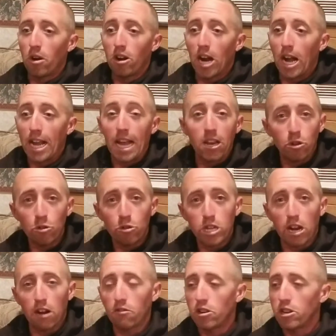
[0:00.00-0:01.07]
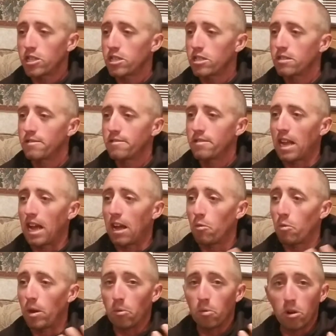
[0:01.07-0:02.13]
where I got news coverage.
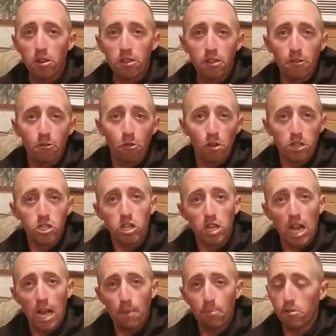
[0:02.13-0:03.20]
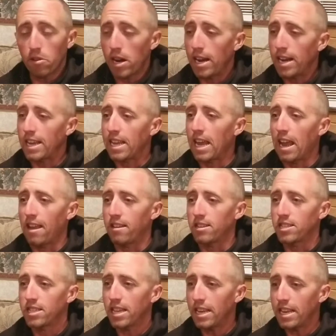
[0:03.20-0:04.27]
We were in the 4th of July parade in
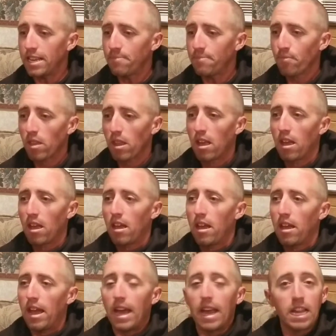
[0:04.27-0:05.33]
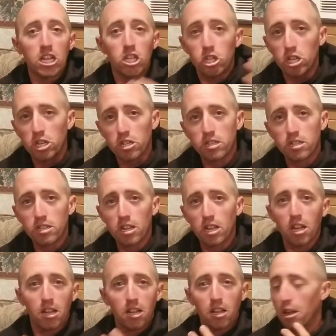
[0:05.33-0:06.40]
Cañon City. And it's
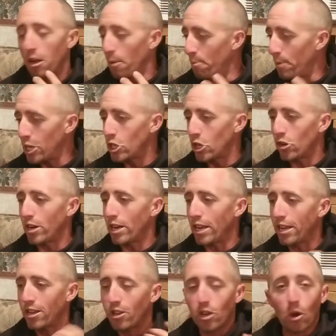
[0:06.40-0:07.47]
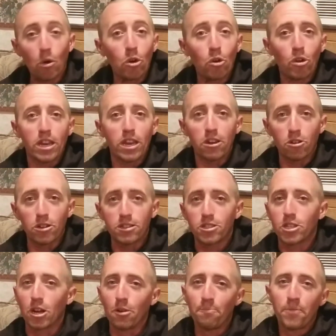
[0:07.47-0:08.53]
just a big journey going on and
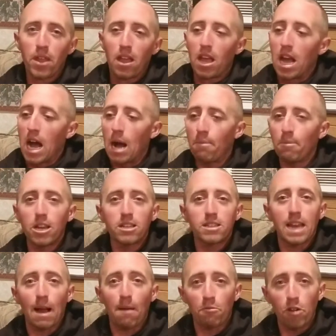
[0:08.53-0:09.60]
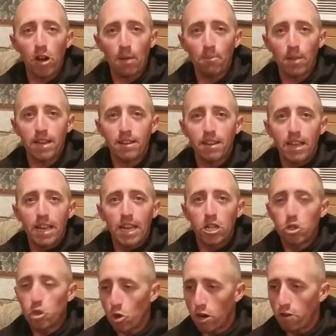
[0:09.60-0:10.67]
on. So I'm going to stop rambling.
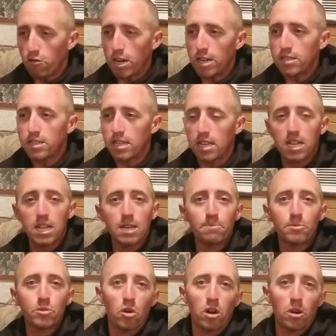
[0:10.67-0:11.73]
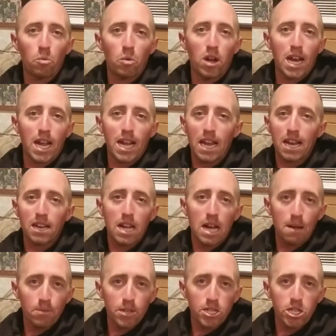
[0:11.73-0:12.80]
Enjoy the rest of the clips on what I got
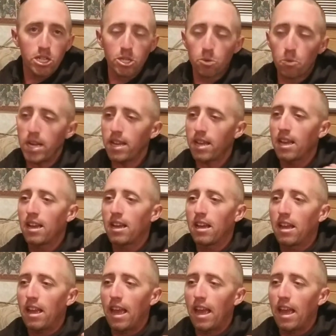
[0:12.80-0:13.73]
accomplished this week.